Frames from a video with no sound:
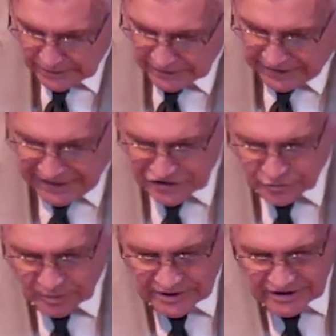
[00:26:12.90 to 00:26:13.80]
Cain's
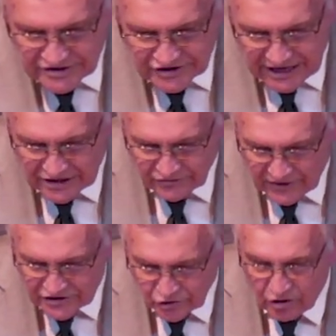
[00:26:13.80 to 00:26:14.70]
bloodless
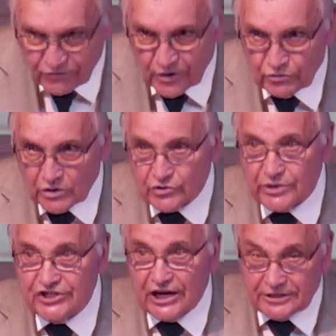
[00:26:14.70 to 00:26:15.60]
sacrifice offering was
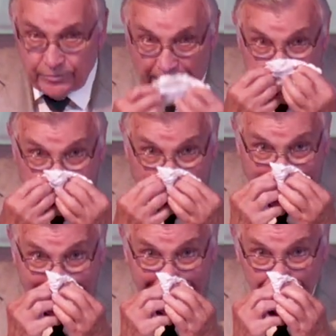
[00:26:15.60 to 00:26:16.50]
rejected by God.